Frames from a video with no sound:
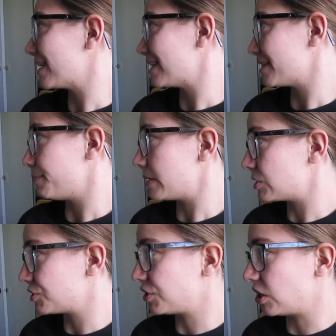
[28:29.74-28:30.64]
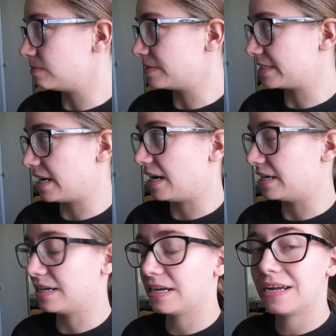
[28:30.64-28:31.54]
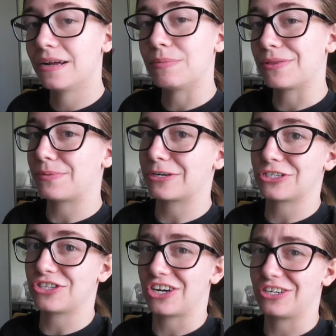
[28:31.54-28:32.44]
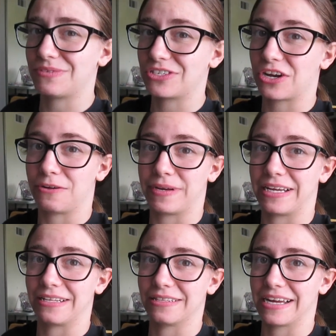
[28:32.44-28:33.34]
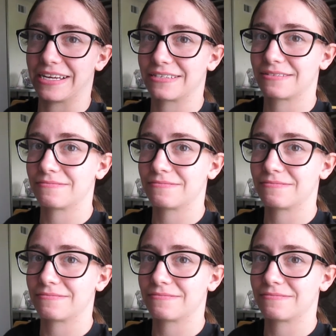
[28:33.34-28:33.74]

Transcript: get the purse charms done, but the purse charms is going to be like